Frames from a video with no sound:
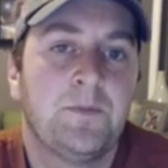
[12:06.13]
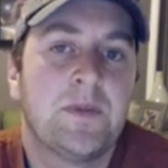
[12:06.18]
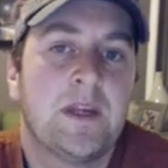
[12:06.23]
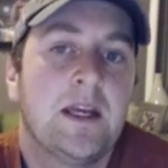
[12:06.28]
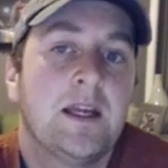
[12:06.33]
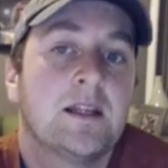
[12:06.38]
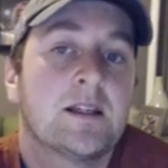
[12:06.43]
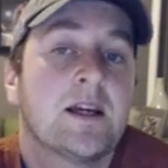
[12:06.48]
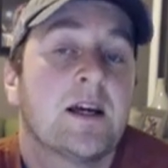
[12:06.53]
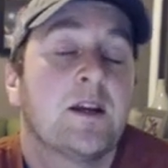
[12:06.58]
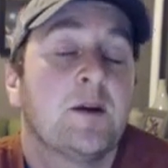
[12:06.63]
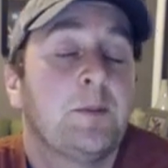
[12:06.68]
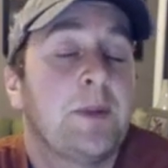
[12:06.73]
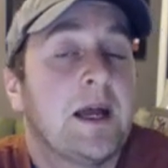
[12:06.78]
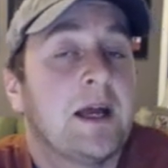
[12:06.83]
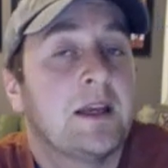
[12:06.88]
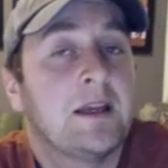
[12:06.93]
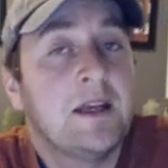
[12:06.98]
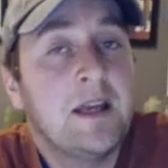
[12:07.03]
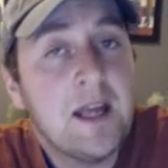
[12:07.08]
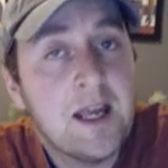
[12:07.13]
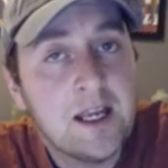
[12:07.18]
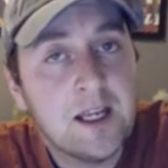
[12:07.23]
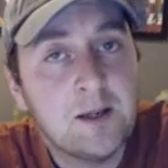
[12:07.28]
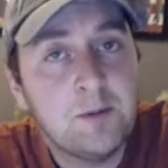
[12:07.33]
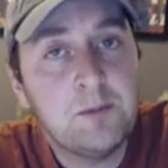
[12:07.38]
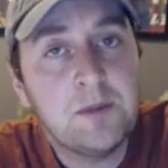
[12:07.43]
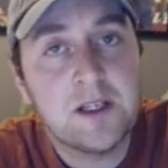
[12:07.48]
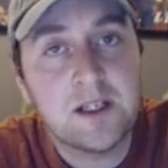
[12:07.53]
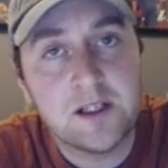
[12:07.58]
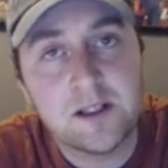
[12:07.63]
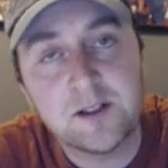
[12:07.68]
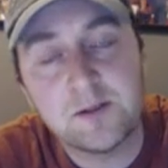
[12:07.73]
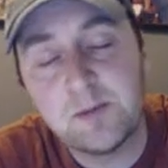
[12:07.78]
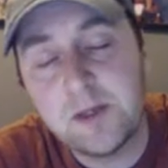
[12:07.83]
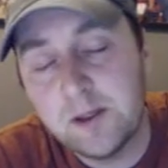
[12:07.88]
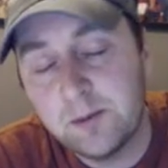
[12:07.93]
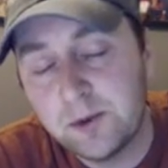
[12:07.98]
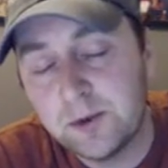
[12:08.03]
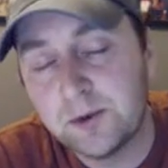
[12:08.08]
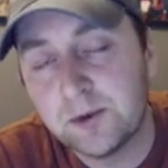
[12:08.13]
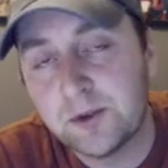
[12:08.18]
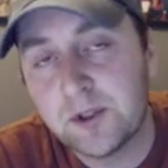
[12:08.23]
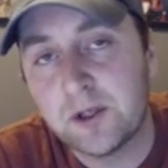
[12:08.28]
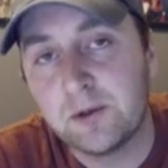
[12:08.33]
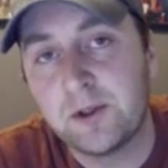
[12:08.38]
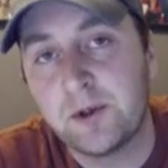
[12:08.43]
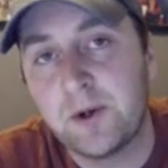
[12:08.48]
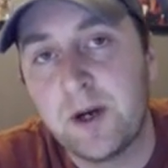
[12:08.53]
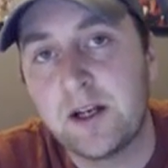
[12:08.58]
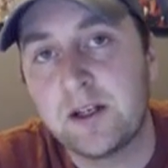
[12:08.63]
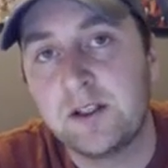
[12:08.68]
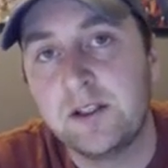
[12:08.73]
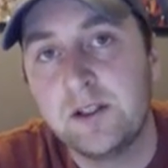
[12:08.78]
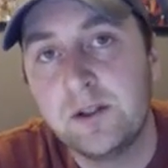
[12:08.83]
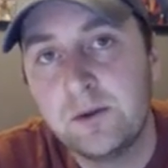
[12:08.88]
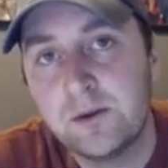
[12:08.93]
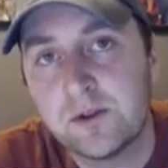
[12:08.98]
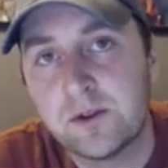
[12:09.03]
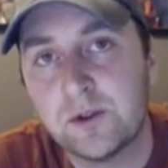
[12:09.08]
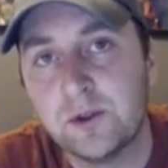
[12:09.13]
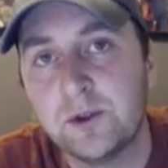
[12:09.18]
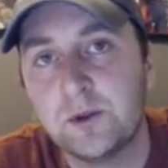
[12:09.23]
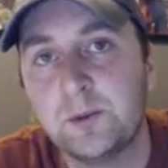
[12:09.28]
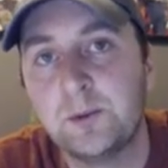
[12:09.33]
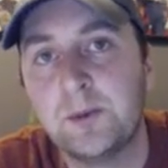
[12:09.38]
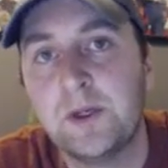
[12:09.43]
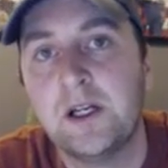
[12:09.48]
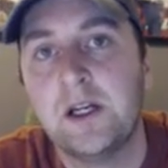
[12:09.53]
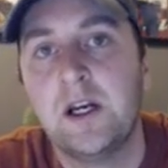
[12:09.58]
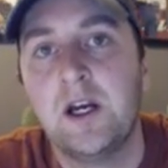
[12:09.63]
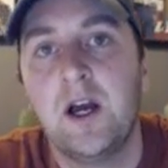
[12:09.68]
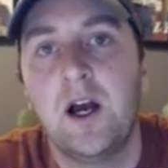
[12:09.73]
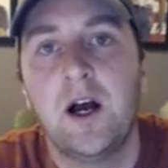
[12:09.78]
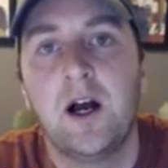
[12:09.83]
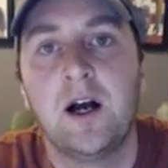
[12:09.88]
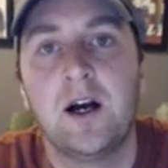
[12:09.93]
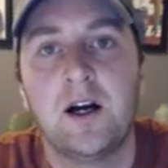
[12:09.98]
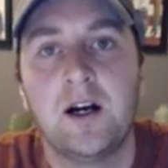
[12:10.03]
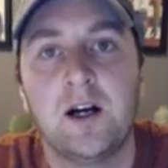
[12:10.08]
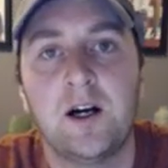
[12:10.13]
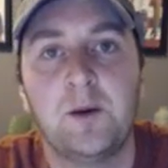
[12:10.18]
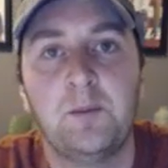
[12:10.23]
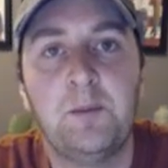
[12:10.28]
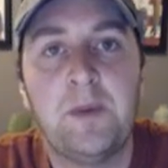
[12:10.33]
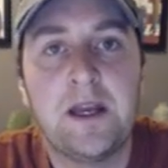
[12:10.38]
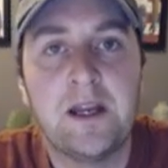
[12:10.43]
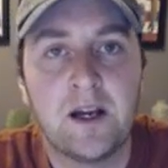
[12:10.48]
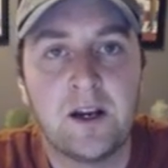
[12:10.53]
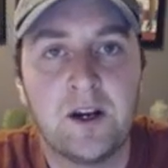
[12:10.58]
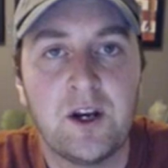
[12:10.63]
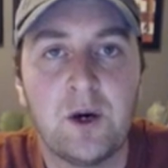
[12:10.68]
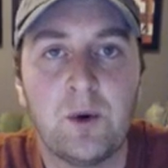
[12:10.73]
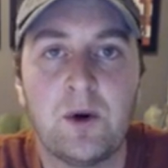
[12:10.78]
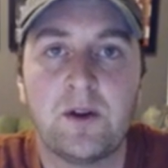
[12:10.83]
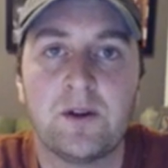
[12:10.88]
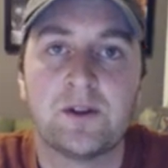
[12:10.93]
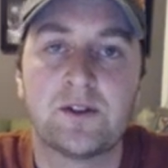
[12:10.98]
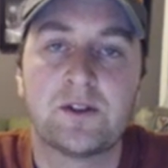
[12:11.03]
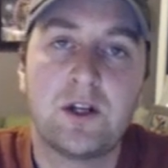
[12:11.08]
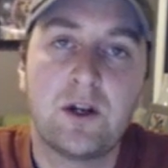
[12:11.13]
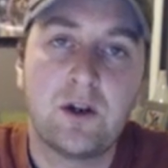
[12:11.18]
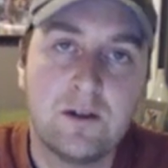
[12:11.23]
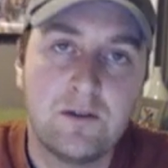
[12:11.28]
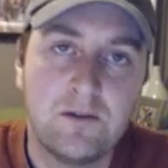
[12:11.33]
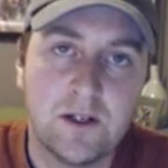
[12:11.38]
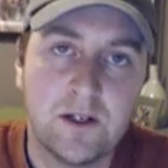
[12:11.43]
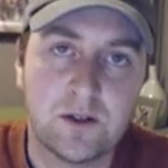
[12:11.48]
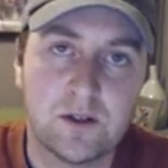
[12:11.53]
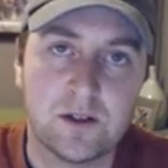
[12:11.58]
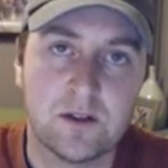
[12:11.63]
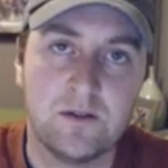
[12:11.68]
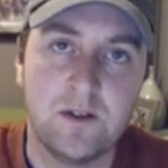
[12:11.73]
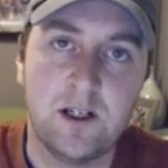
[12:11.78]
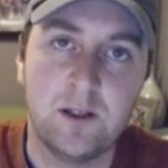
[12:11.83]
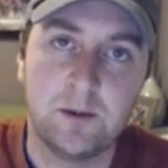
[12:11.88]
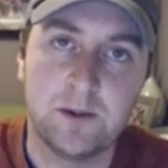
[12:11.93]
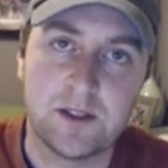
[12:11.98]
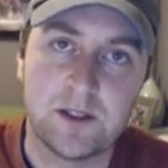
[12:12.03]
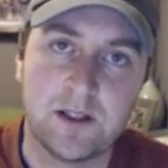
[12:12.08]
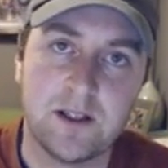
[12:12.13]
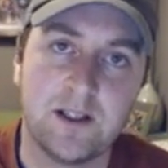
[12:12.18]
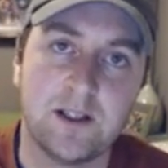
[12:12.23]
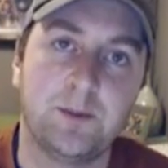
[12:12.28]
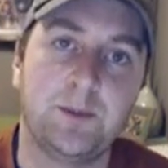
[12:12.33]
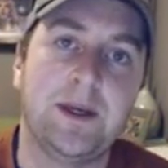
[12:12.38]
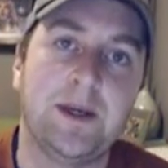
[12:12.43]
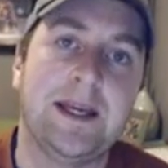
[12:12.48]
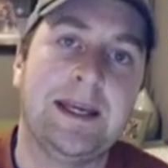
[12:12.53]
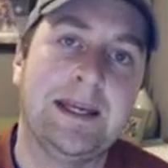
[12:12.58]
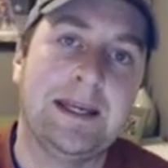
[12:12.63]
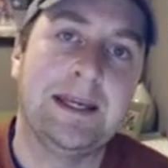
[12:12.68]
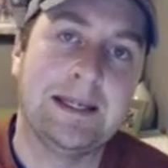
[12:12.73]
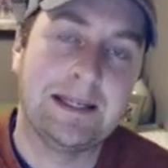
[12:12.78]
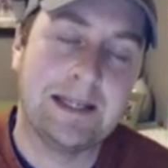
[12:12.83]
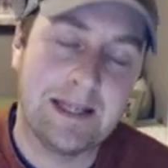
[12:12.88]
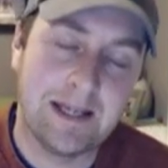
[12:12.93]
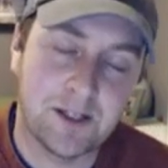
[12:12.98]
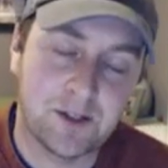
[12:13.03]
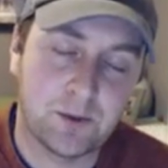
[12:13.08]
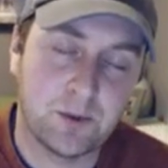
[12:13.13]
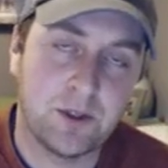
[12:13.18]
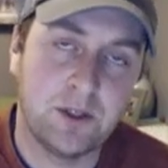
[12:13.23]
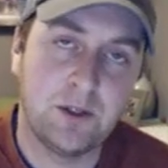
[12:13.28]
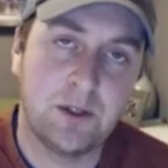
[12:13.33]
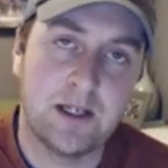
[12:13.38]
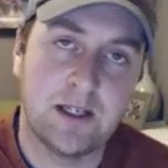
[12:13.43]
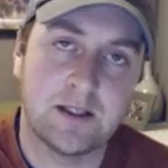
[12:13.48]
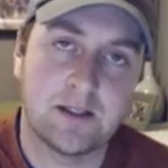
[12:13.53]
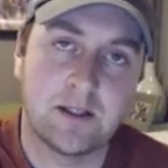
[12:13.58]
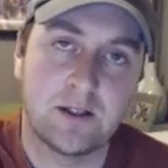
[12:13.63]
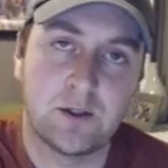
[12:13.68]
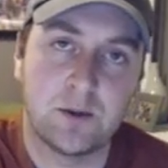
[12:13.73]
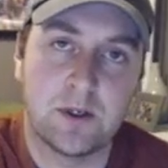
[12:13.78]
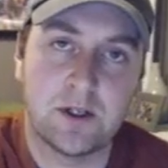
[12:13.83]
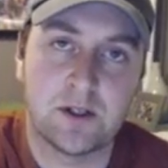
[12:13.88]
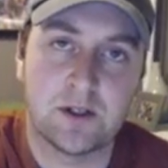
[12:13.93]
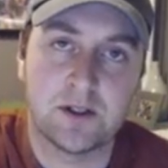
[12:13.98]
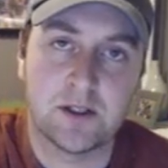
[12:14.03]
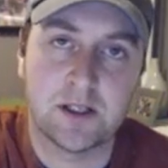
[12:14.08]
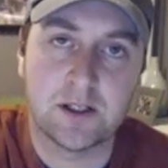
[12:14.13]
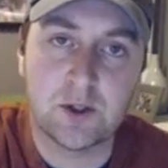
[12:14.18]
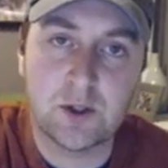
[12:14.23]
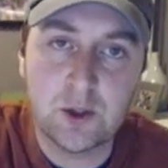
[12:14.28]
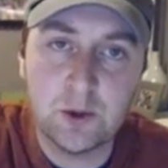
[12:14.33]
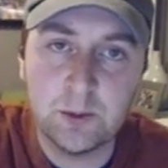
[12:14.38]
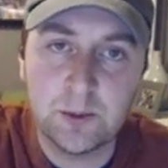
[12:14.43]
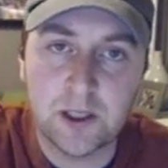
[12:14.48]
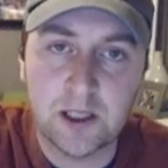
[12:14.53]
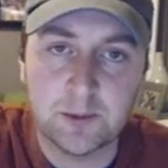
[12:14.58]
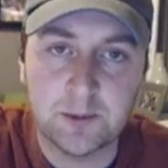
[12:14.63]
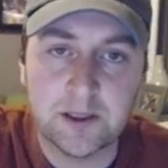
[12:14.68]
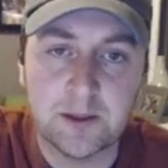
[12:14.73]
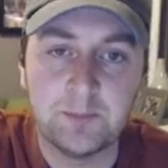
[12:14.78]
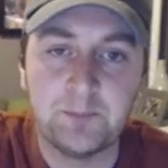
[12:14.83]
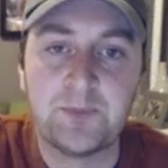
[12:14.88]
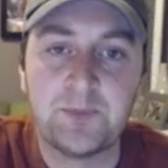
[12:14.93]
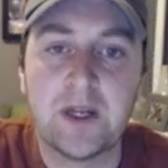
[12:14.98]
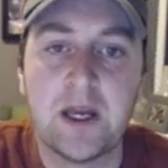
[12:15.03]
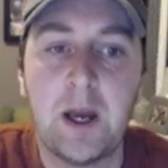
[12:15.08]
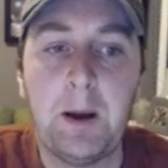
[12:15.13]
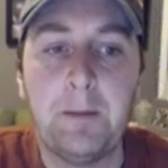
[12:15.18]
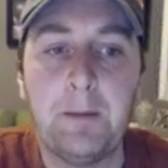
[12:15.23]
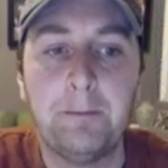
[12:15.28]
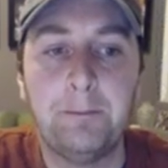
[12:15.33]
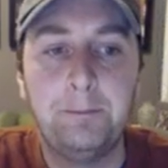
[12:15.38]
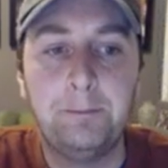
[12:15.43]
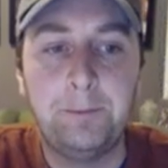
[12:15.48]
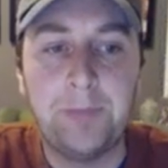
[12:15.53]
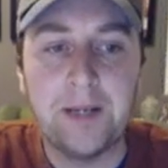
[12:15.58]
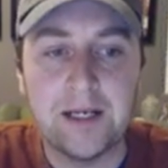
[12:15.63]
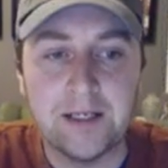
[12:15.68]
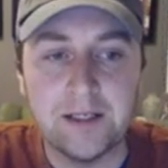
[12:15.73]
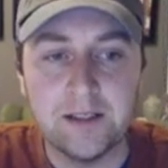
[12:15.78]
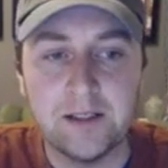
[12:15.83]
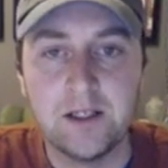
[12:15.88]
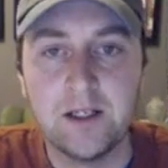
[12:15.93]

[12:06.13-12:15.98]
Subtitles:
It has gotten a bad name because people who don't know how to use Zoom may not know all the security features available to them, and that's where you get situations like Zoom bombing. But